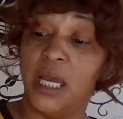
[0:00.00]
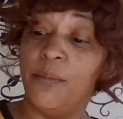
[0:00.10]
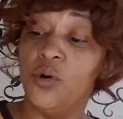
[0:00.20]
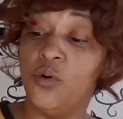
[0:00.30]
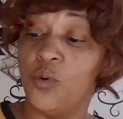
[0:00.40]

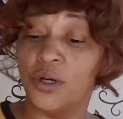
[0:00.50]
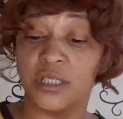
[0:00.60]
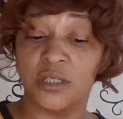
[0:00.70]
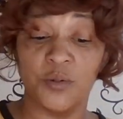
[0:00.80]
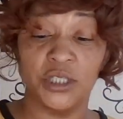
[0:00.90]
That moon wanted
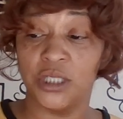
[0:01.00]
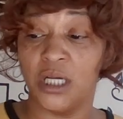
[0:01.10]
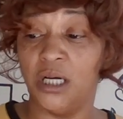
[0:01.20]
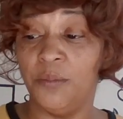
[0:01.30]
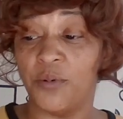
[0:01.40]
to switch in
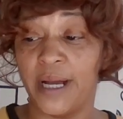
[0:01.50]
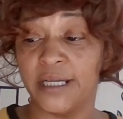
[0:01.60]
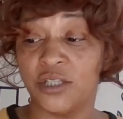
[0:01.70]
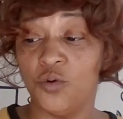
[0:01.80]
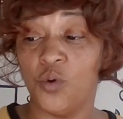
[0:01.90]
the
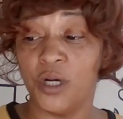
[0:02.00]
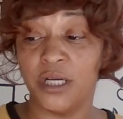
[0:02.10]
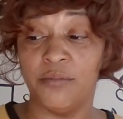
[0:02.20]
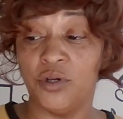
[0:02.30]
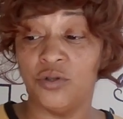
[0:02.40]
upright too. One
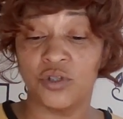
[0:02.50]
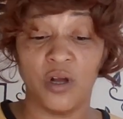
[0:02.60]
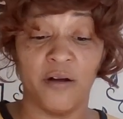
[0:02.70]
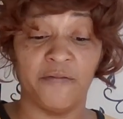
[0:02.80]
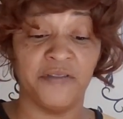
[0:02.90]
of the moons
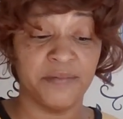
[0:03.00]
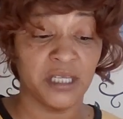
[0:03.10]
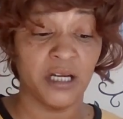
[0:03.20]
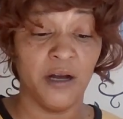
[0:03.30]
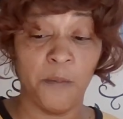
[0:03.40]
um flipped
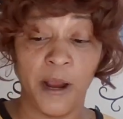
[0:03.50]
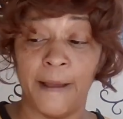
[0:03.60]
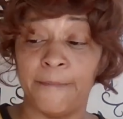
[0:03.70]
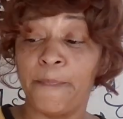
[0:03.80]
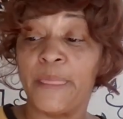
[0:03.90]
in the
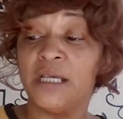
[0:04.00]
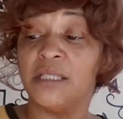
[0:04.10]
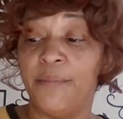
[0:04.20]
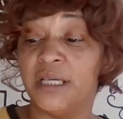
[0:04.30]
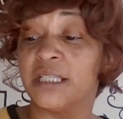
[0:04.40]
upright.
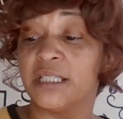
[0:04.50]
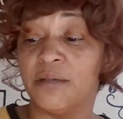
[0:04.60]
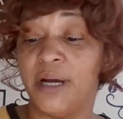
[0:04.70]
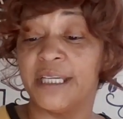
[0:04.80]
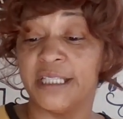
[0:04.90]
That means that
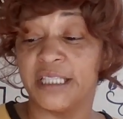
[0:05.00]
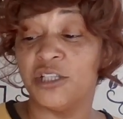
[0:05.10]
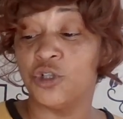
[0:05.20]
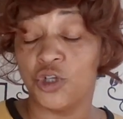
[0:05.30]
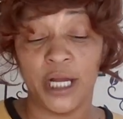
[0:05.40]
somebody is
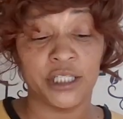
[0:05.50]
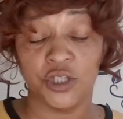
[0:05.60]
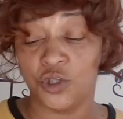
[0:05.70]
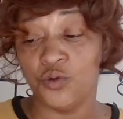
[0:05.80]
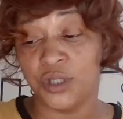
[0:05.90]
still trying to
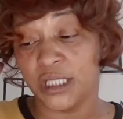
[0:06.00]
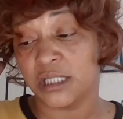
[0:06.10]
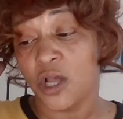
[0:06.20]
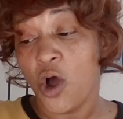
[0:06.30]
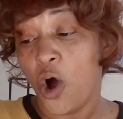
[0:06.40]
do
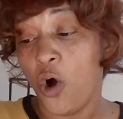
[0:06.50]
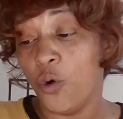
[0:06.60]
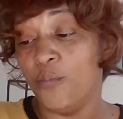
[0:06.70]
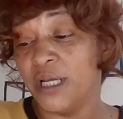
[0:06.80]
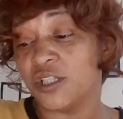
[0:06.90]
this
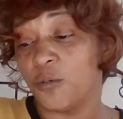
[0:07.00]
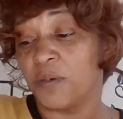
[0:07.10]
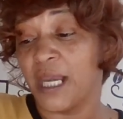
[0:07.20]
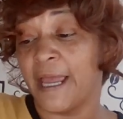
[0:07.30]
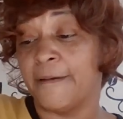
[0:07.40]
whole mental
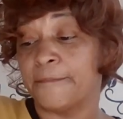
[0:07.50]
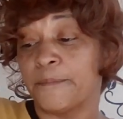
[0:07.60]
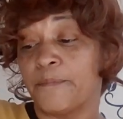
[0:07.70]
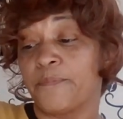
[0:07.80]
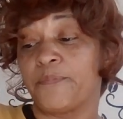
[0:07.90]
play.
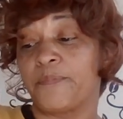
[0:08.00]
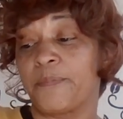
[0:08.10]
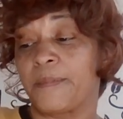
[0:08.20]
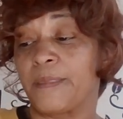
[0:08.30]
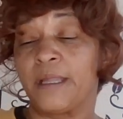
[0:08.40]

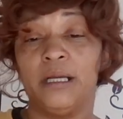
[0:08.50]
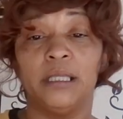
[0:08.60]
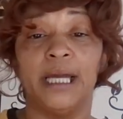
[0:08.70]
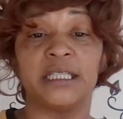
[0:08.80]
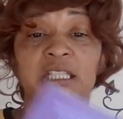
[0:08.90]

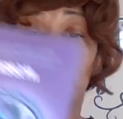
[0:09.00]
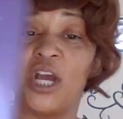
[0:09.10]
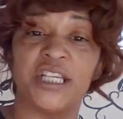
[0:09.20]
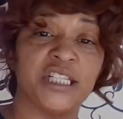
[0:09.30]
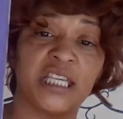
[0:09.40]
Like to
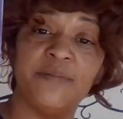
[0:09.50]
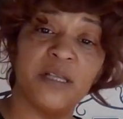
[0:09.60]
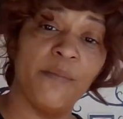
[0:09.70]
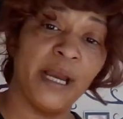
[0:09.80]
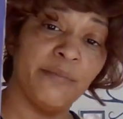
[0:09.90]
try to just keep
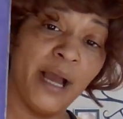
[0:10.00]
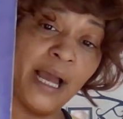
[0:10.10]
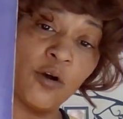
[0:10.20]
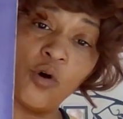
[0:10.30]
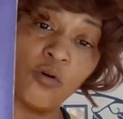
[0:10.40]
somebody
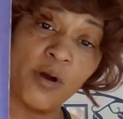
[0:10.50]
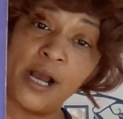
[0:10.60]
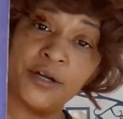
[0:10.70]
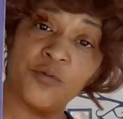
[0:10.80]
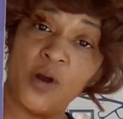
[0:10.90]
mind going
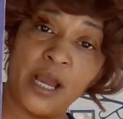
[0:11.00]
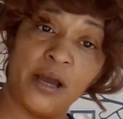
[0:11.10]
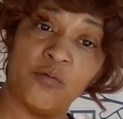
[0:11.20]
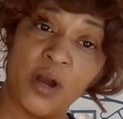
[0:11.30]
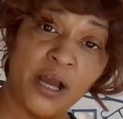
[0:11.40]
round and
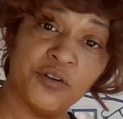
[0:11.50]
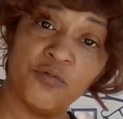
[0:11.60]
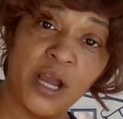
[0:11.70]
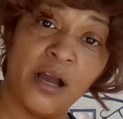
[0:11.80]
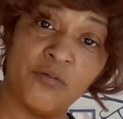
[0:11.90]
round, round
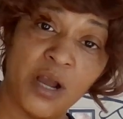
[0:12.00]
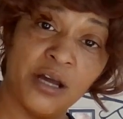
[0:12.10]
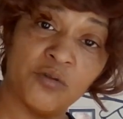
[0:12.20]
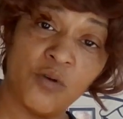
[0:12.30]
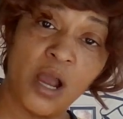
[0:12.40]
and round,
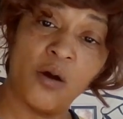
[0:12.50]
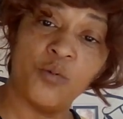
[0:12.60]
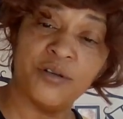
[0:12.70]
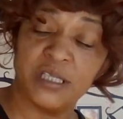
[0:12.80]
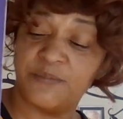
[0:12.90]
round and round.
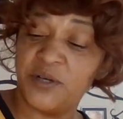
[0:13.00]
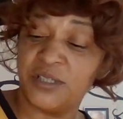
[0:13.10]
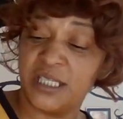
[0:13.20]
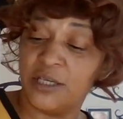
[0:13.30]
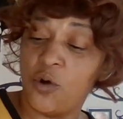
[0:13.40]
Where
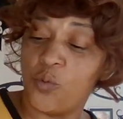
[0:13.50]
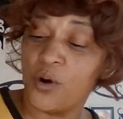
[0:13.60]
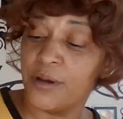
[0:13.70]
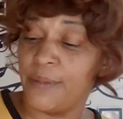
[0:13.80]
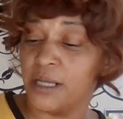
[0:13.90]
spirit said, don't
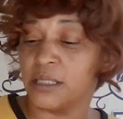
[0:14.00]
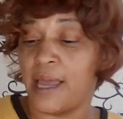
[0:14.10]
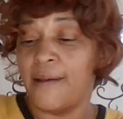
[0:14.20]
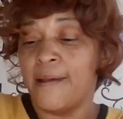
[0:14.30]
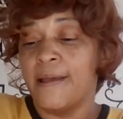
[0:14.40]
worry about
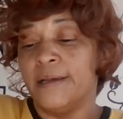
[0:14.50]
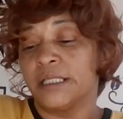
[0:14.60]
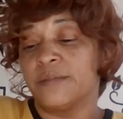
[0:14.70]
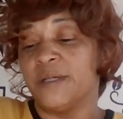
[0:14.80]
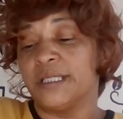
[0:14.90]
that.
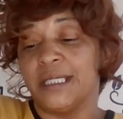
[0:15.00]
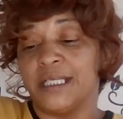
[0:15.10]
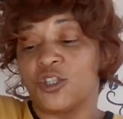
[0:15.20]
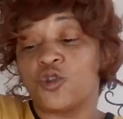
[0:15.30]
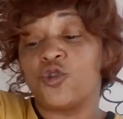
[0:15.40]
Spirit
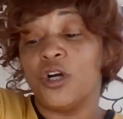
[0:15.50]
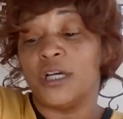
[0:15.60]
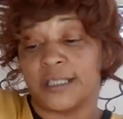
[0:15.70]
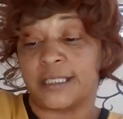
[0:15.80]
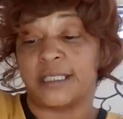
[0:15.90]
says,
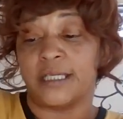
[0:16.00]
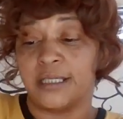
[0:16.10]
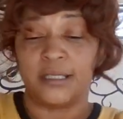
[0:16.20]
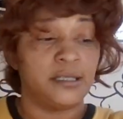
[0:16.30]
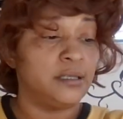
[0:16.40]
trust.
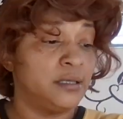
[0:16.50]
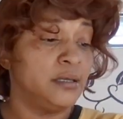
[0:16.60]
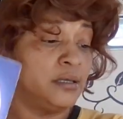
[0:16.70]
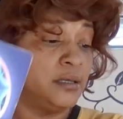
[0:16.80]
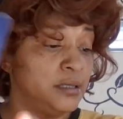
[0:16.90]

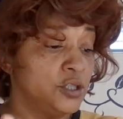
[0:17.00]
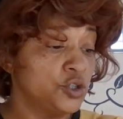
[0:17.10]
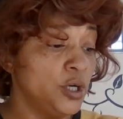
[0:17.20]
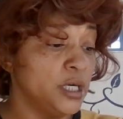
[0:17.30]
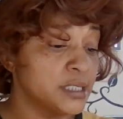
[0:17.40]

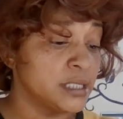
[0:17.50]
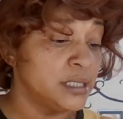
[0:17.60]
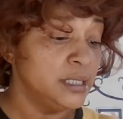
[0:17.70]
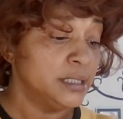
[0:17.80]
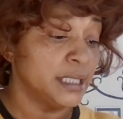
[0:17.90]
Trust
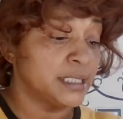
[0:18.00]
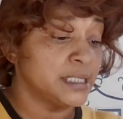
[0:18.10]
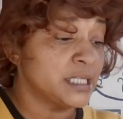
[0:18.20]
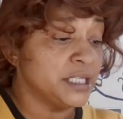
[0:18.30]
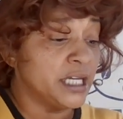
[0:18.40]
that
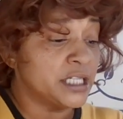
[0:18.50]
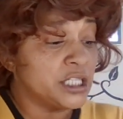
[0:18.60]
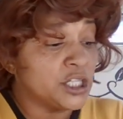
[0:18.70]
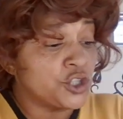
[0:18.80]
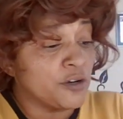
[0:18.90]
this
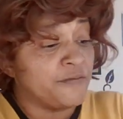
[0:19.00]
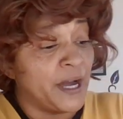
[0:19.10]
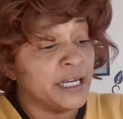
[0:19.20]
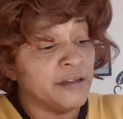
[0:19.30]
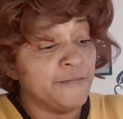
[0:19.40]
connection that you're
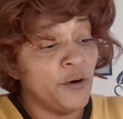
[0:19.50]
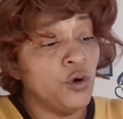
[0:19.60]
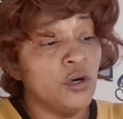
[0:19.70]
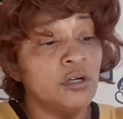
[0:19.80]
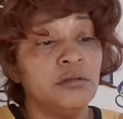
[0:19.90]
fighting
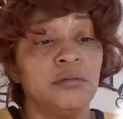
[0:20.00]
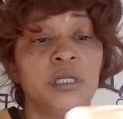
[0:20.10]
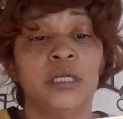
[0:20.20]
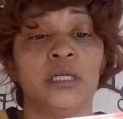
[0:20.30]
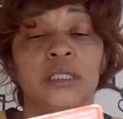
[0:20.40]
for,
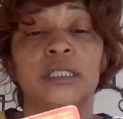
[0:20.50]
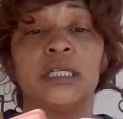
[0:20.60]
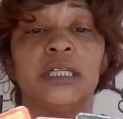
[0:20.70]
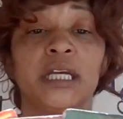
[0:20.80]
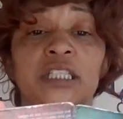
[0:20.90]
this
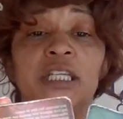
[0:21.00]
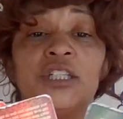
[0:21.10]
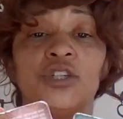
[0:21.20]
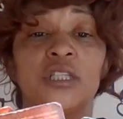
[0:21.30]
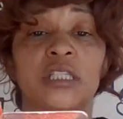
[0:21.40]
connection
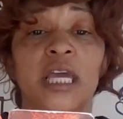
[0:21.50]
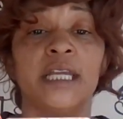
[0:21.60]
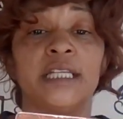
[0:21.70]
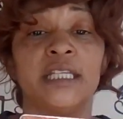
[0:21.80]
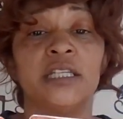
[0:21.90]
that you're
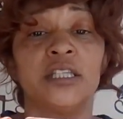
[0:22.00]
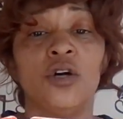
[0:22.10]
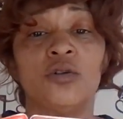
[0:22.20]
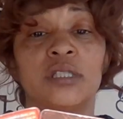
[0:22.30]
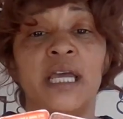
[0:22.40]
standing 10
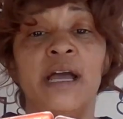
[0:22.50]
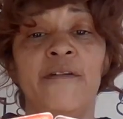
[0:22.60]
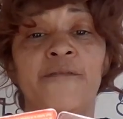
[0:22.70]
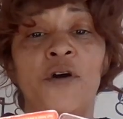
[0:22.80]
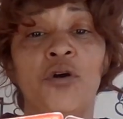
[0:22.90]
toes
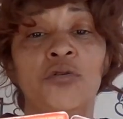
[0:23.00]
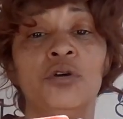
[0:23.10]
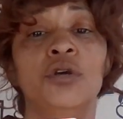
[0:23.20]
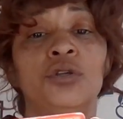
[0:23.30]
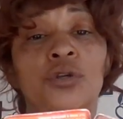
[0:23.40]
down
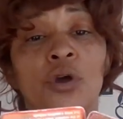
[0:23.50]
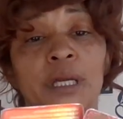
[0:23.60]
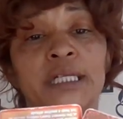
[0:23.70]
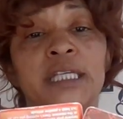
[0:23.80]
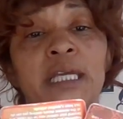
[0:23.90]
for, you're going
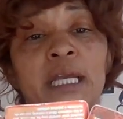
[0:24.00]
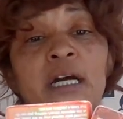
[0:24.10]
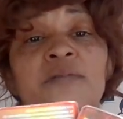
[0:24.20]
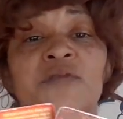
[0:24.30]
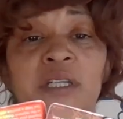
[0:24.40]
to get 10
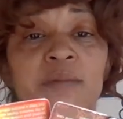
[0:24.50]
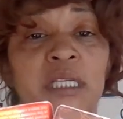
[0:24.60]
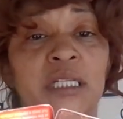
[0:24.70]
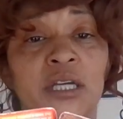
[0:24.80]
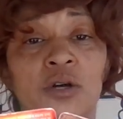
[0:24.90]
cups for them
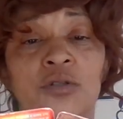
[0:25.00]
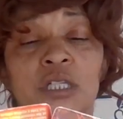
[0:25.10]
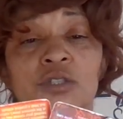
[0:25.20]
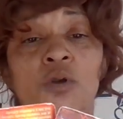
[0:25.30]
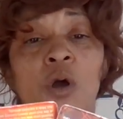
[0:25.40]
10 toes
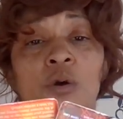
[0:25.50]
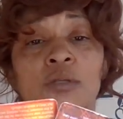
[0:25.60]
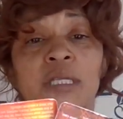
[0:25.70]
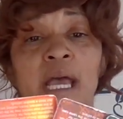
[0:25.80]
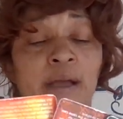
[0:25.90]
that you
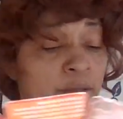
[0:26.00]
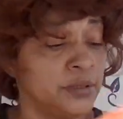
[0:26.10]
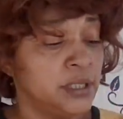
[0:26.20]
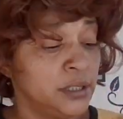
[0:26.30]
holding down.